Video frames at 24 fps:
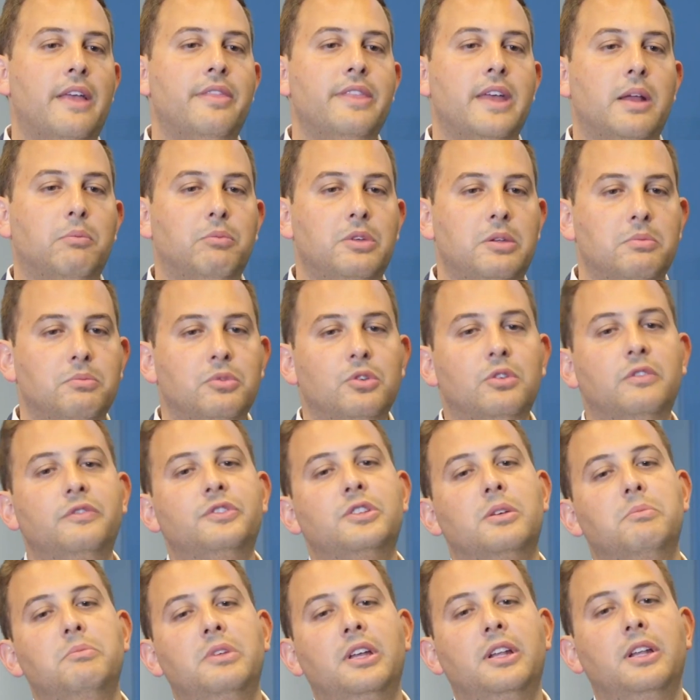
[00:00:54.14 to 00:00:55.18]
and then we
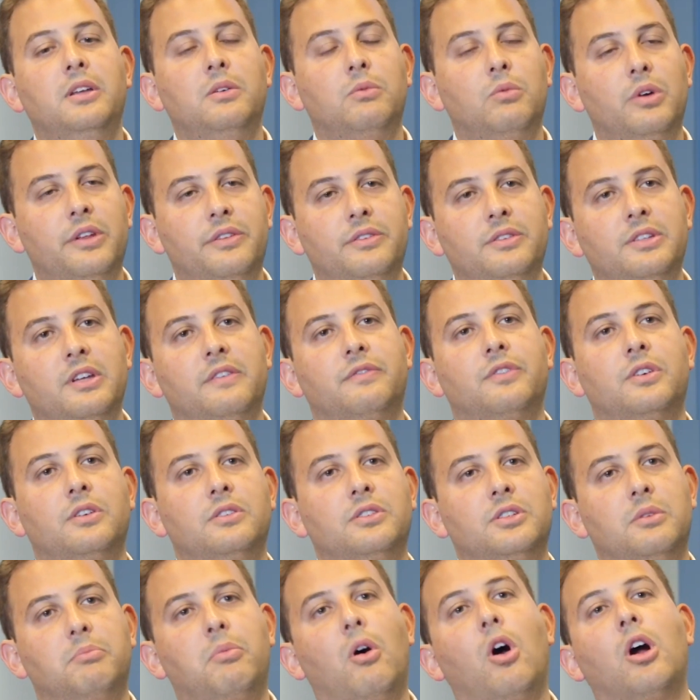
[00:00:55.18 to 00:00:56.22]
moved to meeting with
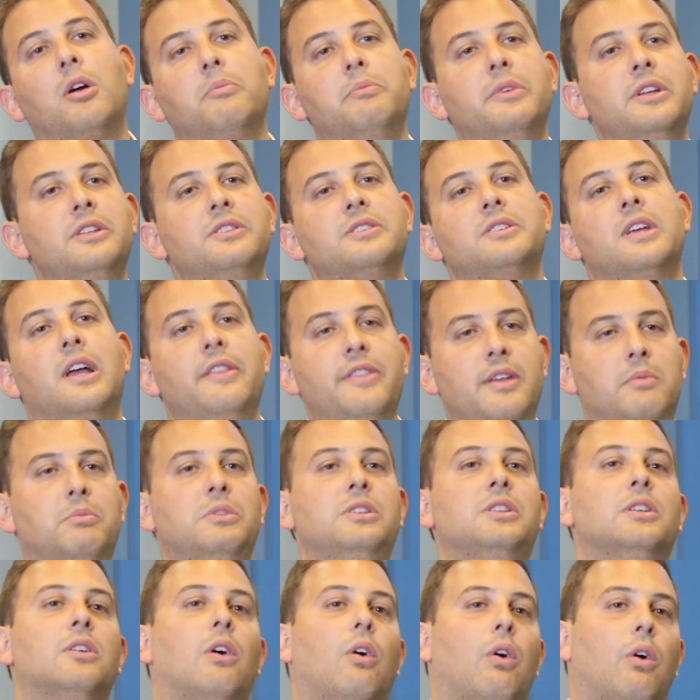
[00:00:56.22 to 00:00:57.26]
different departments, and then
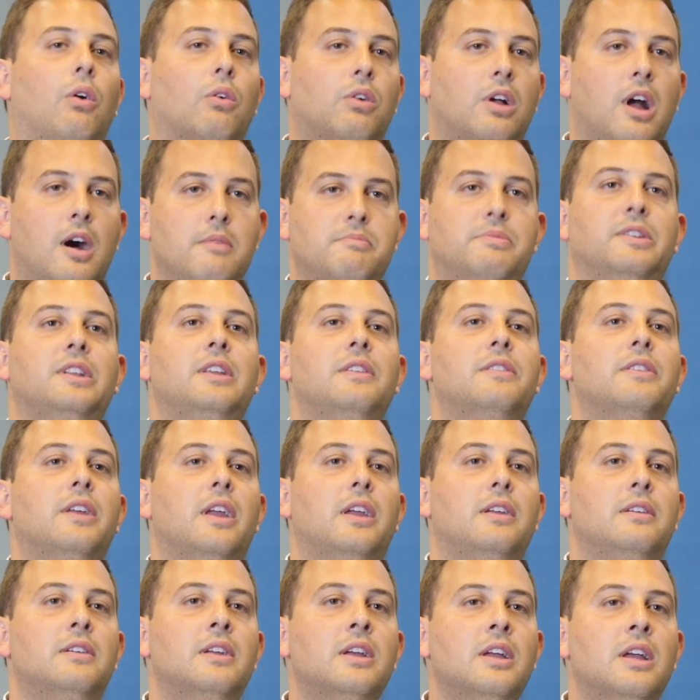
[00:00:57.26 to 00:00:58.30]
we did a whole company
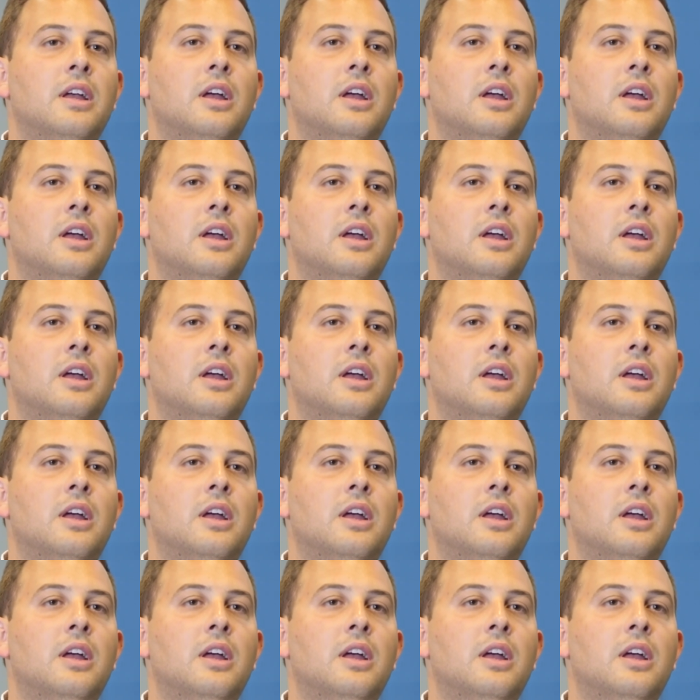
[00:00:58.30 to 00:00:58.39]
thing.